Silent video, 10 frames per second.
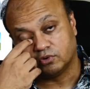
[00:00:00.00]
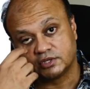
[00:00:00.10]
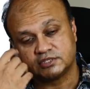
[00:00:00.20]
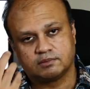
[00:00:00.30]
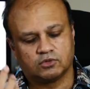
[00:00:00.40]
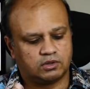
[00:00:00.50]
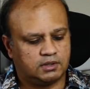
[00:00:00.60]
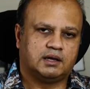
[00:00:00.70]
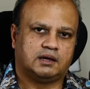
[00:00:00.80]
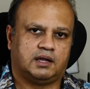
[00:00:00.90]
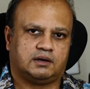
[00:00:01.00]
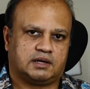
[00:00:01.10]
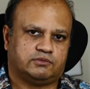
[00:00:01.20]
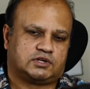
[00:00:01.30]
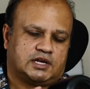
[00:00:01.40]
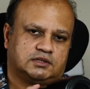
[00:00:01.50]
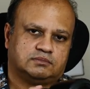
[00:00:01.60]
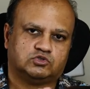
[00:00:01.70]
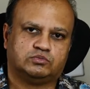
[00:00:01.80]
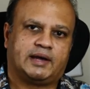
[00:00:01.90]
focusing mode, and I would rather
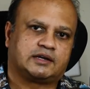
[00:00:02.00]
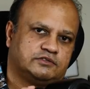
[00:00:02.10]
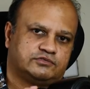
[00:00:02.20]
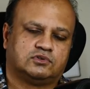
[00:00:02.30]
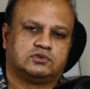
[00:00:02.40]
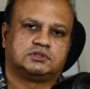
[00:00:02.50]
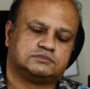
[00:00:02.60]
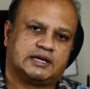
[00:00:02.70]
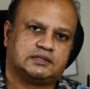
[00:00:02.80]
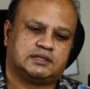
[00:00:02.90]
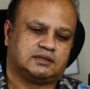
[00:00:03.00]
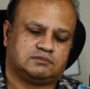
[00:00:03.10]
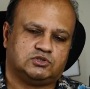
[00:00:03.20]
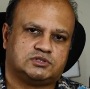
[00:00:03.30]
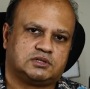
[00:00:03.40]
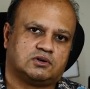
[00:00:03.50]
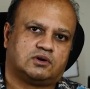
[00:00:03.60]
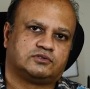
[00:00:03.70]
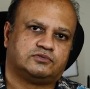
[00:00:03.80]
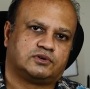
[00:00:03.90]
move back and forth rather than using the
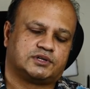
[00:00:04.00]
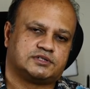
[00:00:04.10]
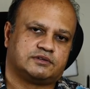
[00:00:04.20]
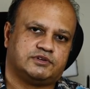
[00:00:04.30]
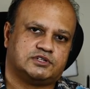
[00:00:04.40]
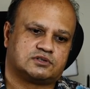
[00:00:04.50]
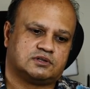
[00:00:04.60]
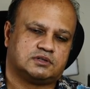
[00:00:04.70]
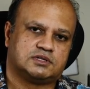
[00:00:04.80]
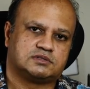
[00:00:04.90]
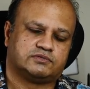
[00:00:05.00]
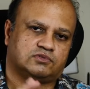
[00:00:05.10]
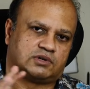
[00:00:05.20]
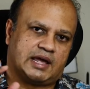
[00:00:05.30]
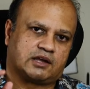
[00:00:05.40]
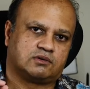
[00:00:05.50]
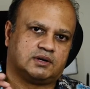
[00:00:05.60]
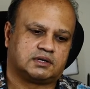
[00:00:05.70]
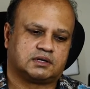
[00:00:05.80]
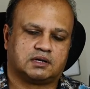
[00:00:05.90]
autofocusing feature on this for
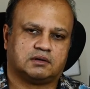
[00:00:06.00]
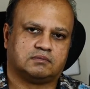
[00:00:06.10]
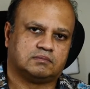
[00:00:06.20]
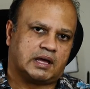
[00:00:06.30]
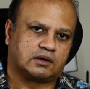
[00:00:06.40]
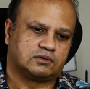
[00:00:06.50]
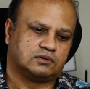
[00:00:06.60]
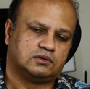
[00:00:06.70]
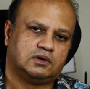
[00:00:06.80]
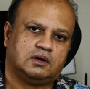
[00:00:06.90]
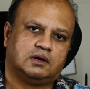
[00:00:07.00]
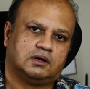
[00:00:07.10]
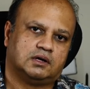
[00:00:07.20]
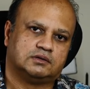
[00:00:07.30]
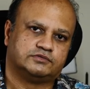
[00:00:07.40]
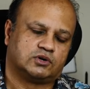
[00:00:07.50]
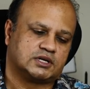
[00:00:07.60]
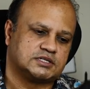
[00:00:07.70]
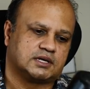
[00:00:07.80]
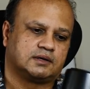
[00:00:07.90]
accurate macro
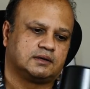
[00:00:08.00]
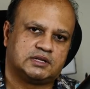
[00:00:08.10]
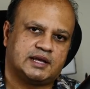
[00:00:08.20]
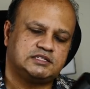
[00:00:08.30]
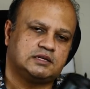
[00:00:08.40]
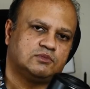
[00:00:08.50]
focusing. The nice thing